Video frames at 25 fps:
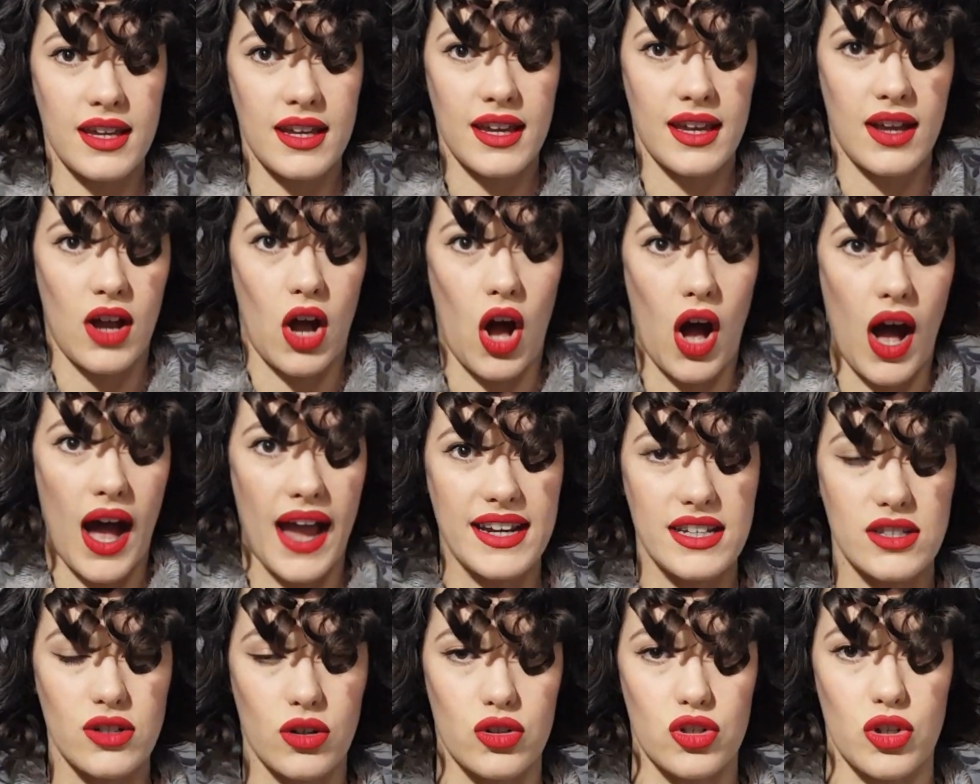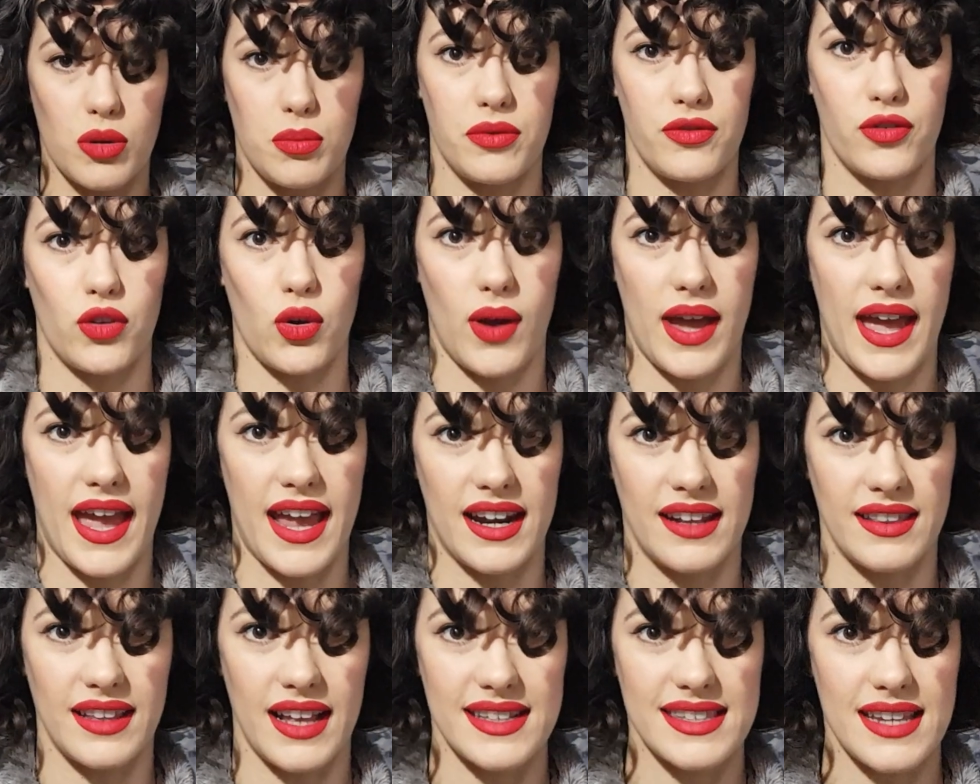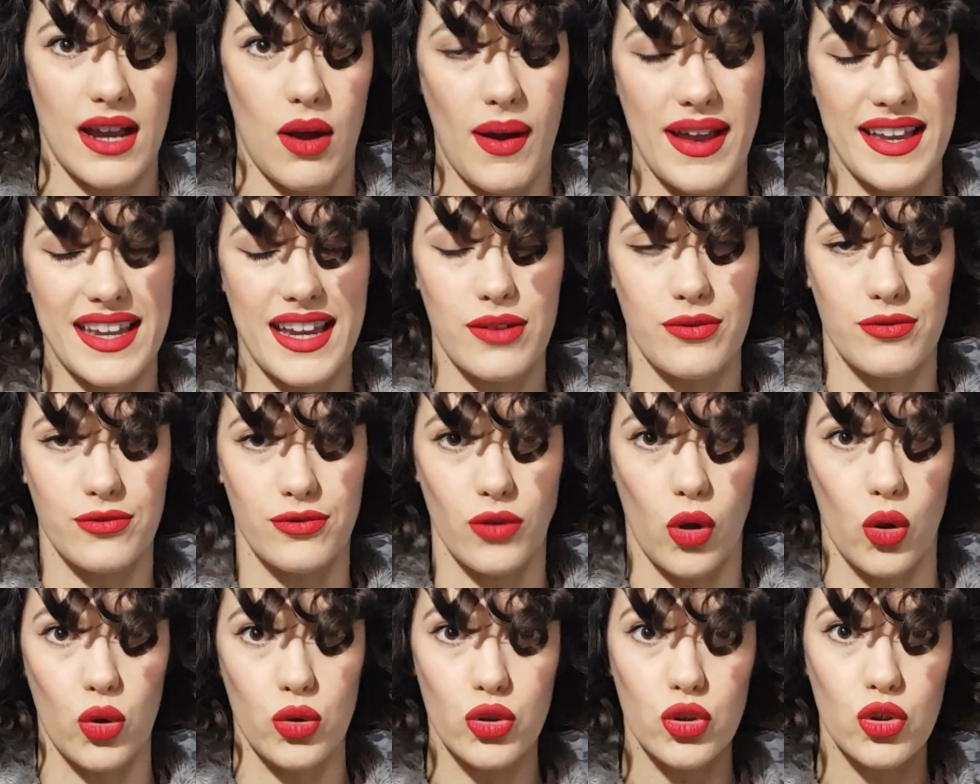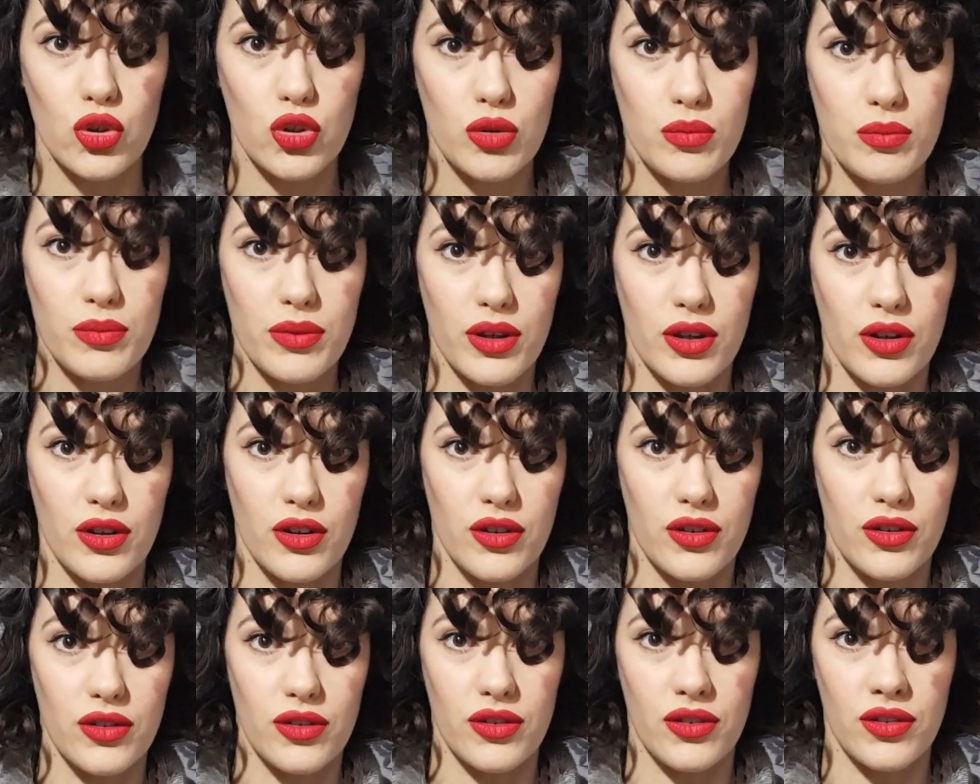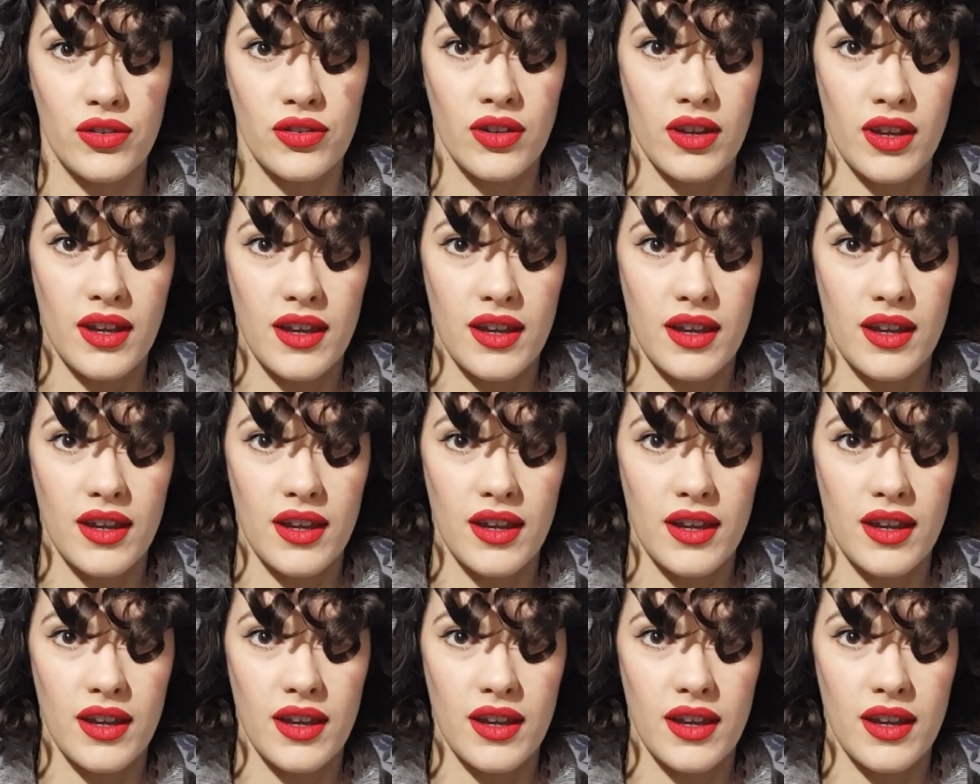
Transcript: height on top of your head, and that's how I get volume, because